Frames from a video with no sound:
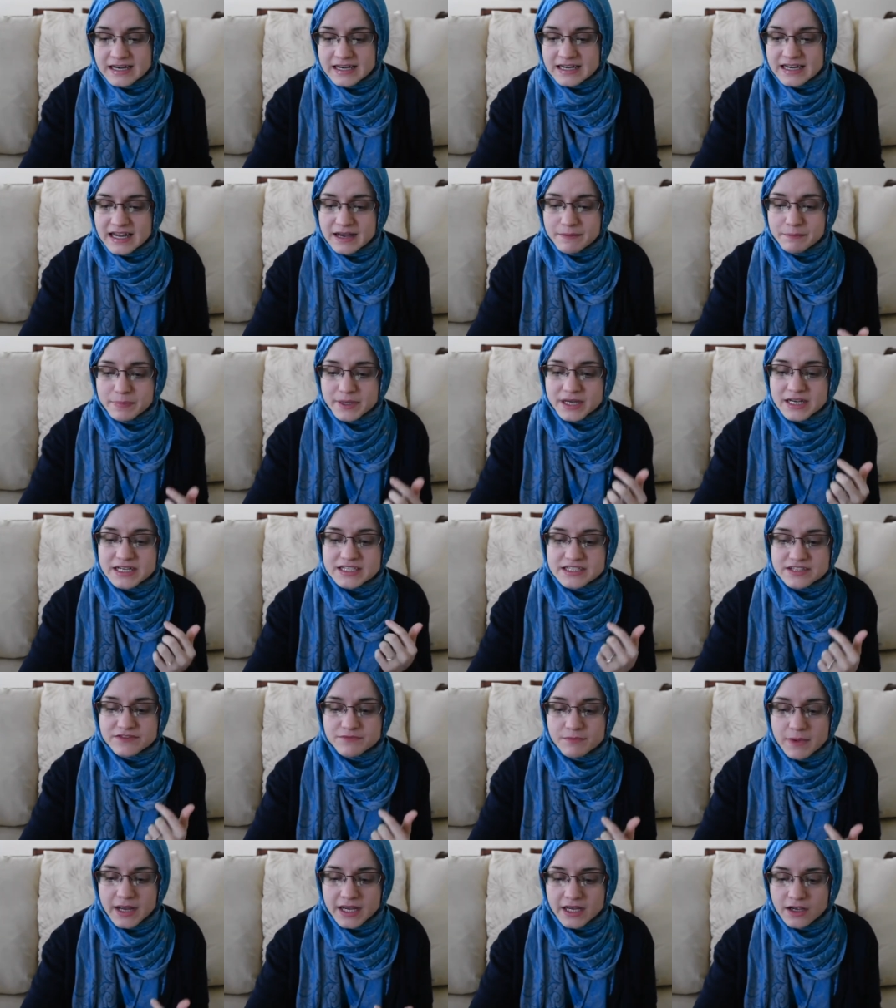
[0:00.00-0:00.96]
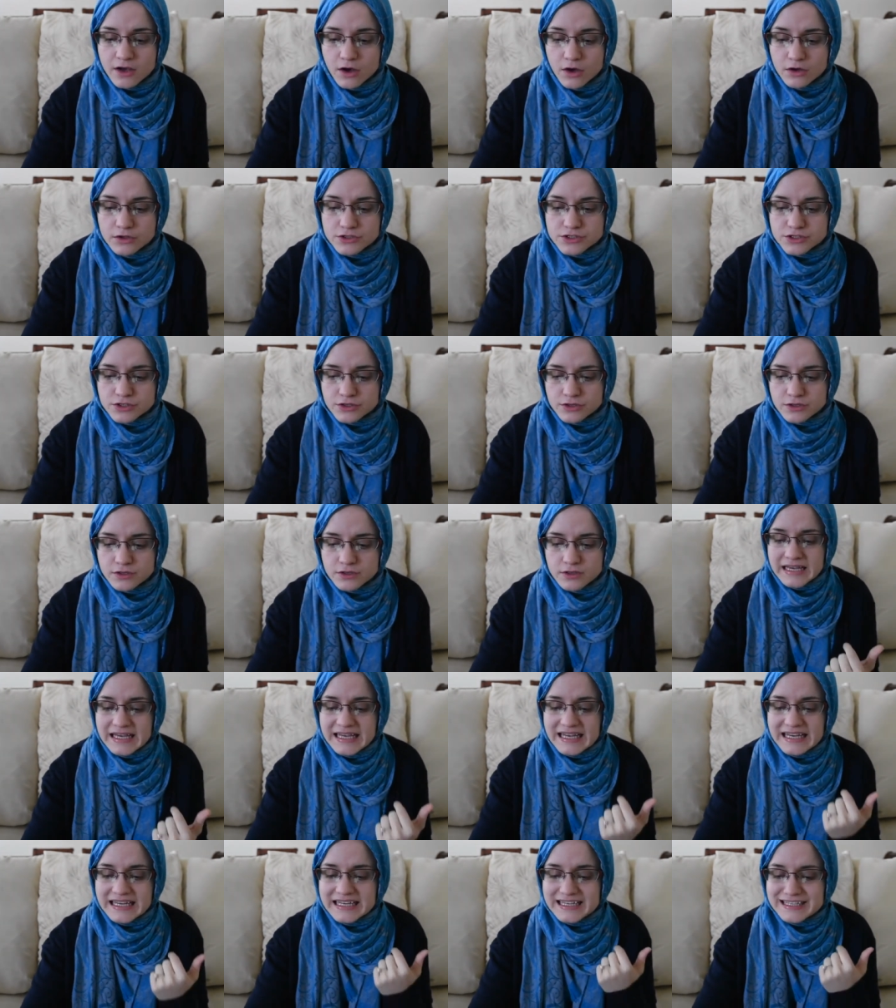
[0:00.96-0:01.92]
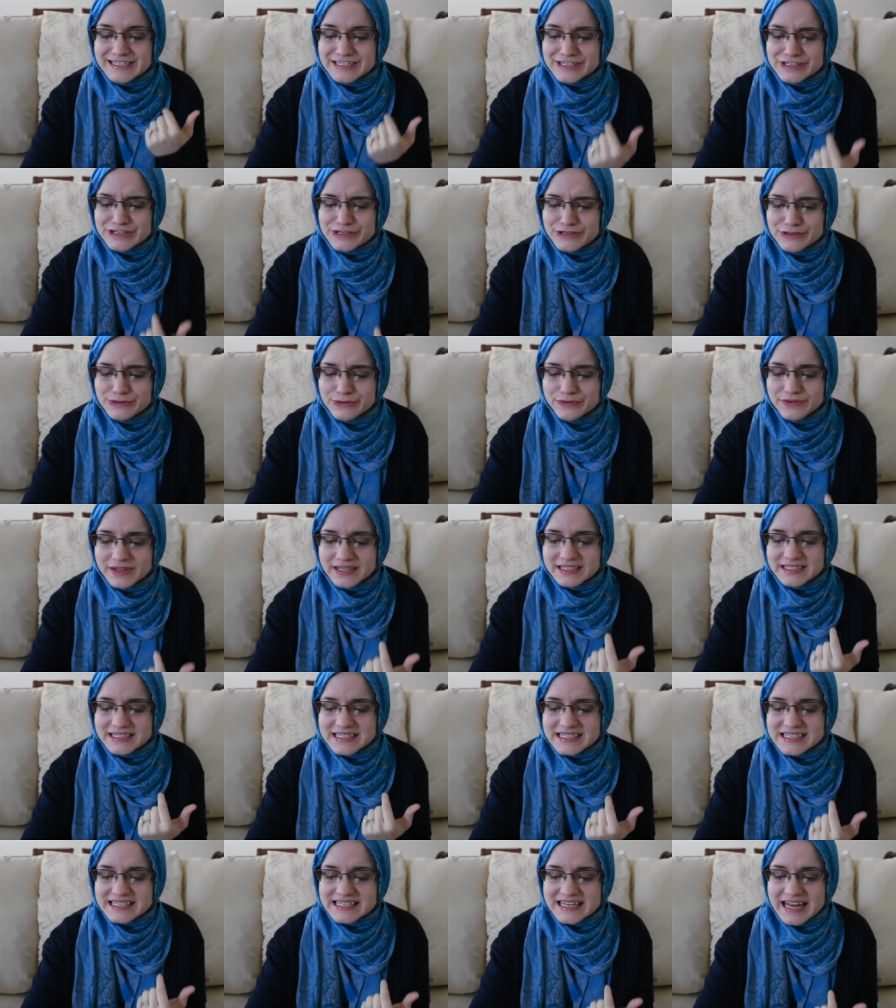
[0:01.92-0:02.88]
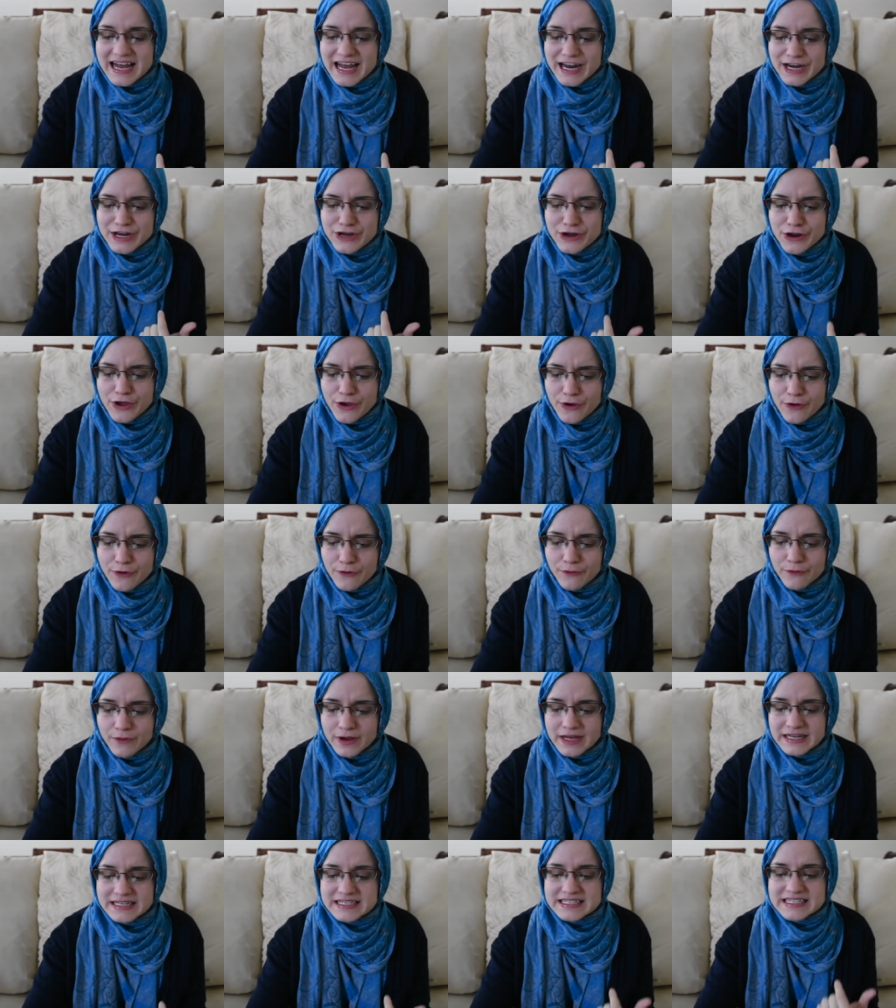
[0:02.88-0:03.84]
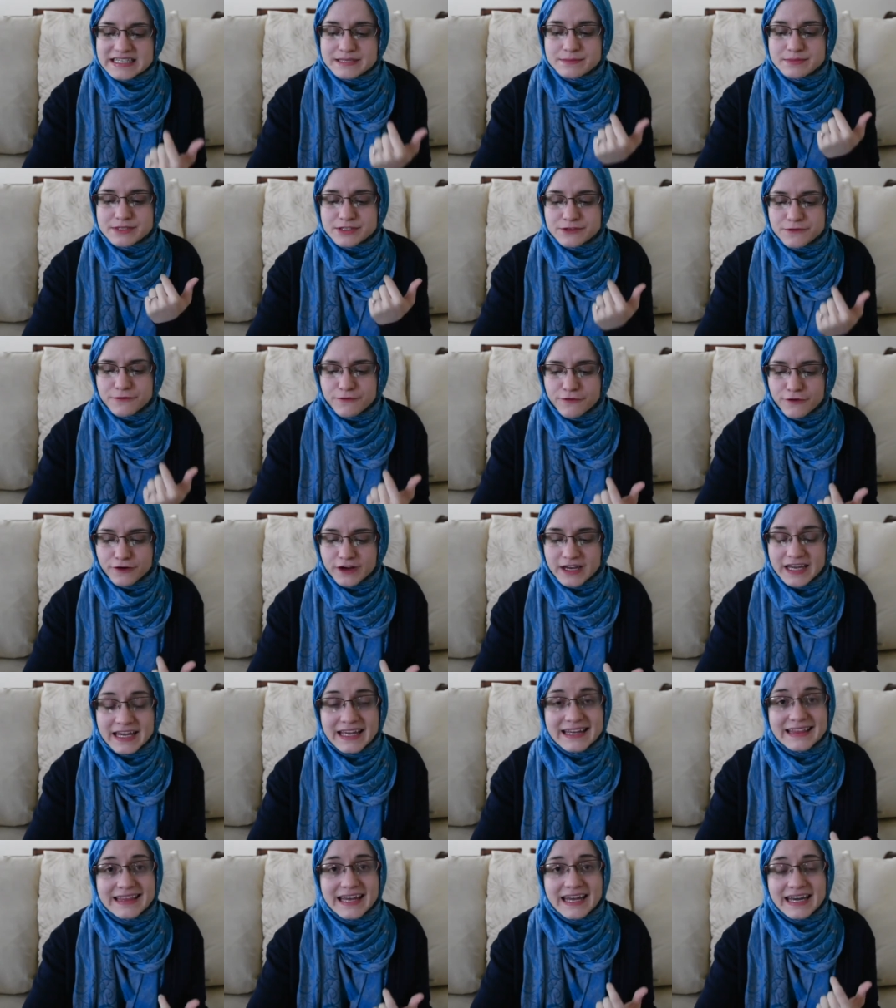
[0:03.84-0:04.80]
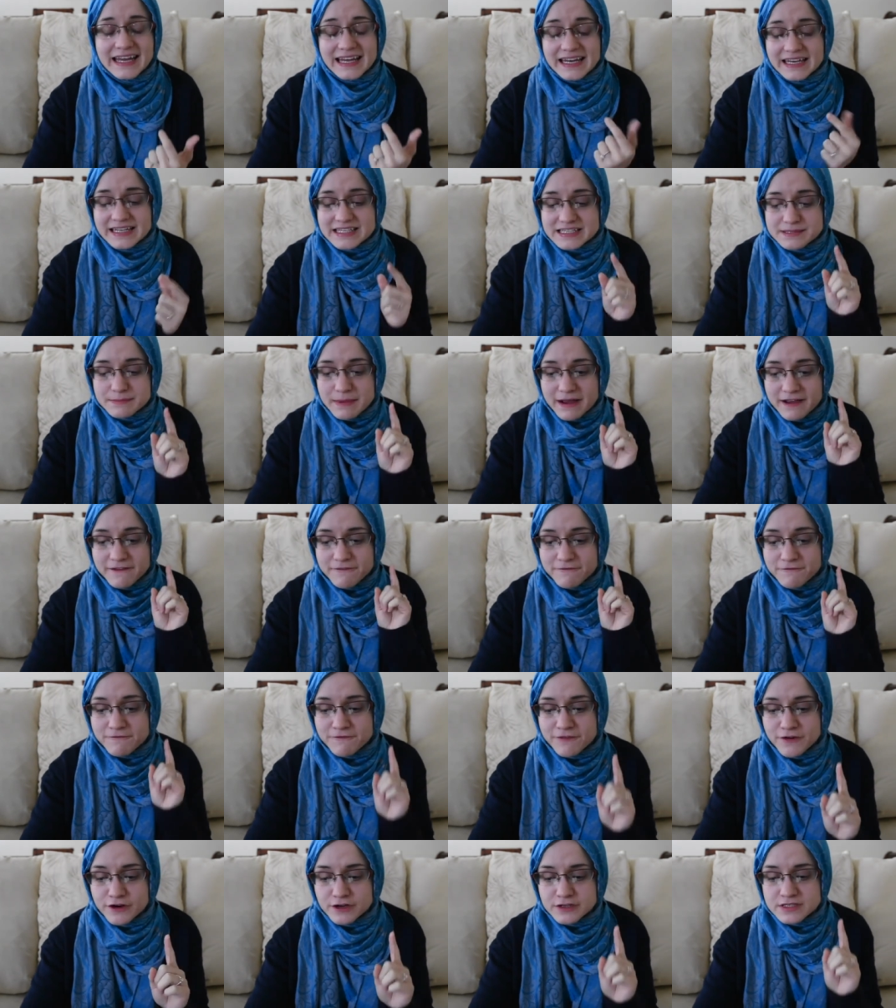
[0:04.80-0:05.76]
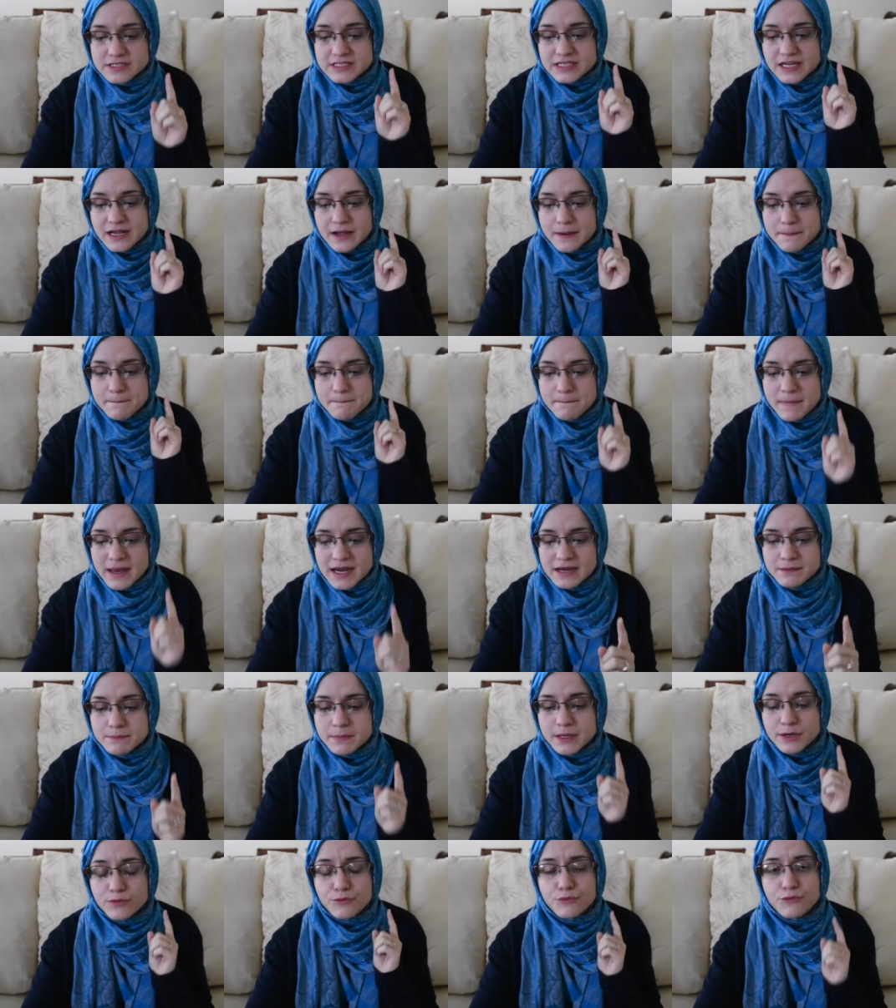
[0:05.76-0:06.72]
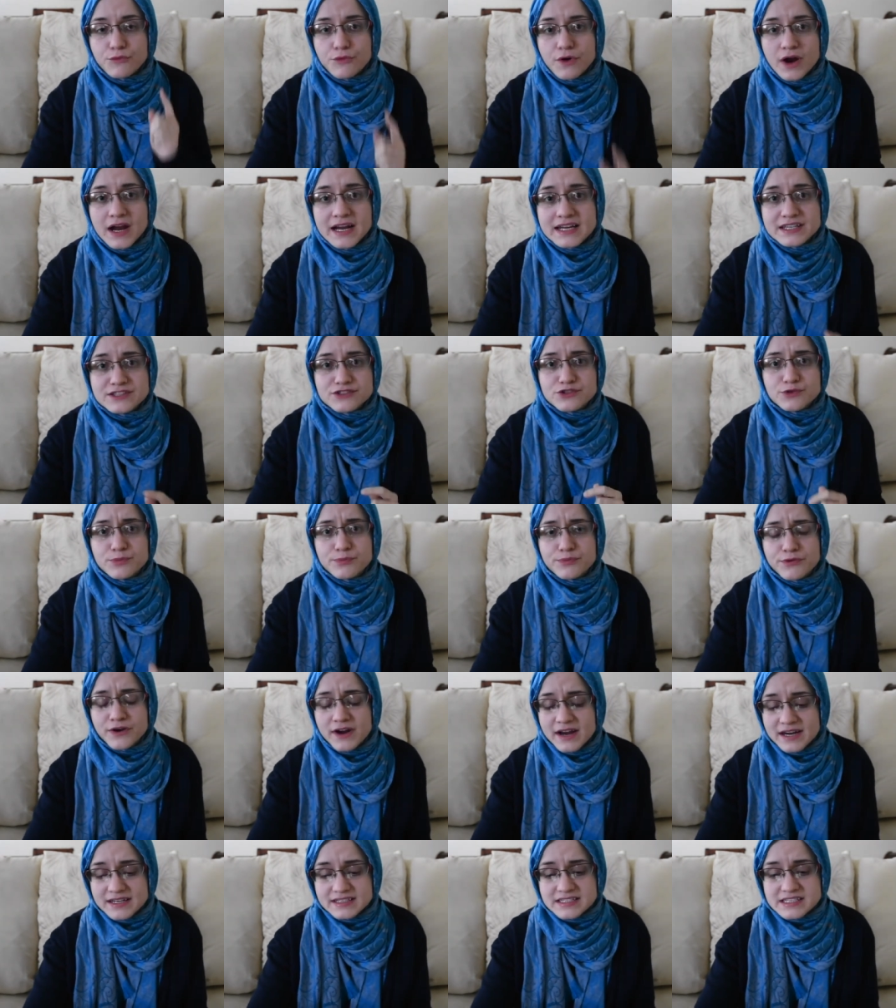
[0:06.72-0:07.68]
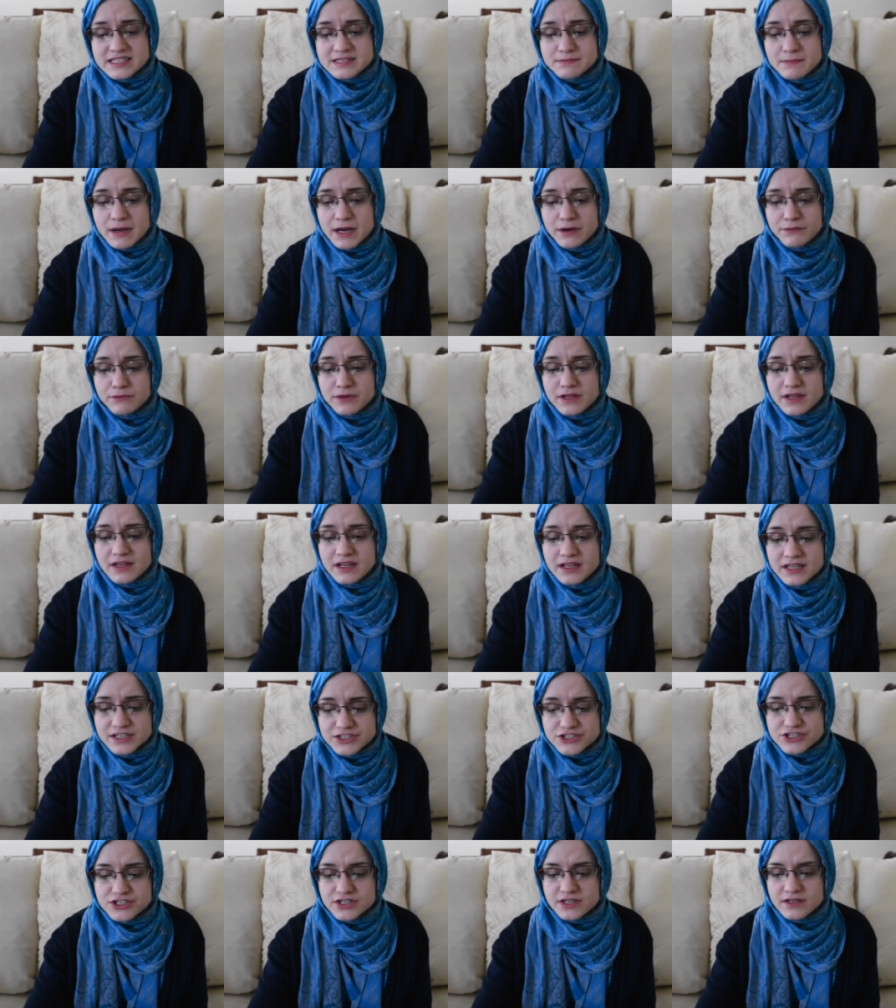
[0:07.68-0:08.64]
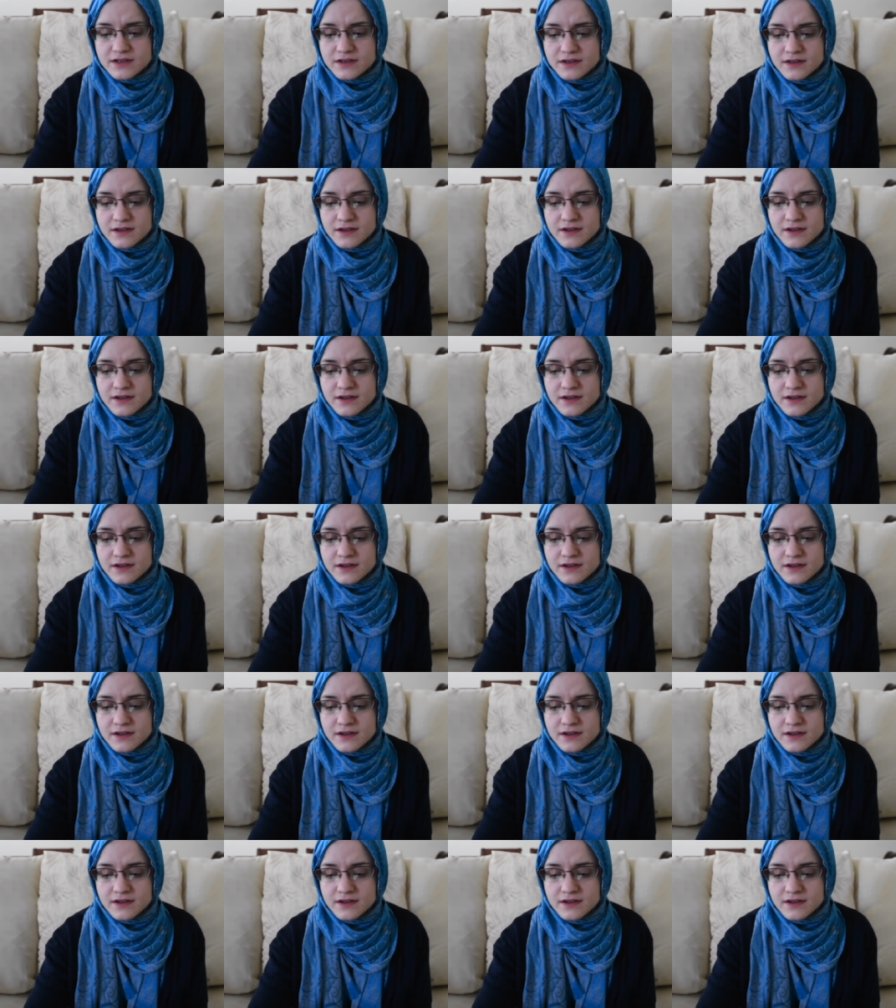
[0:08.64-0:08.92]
not because of my culture, it is you that does not know and seems to forget that it is my First Amendment right to practice my religion.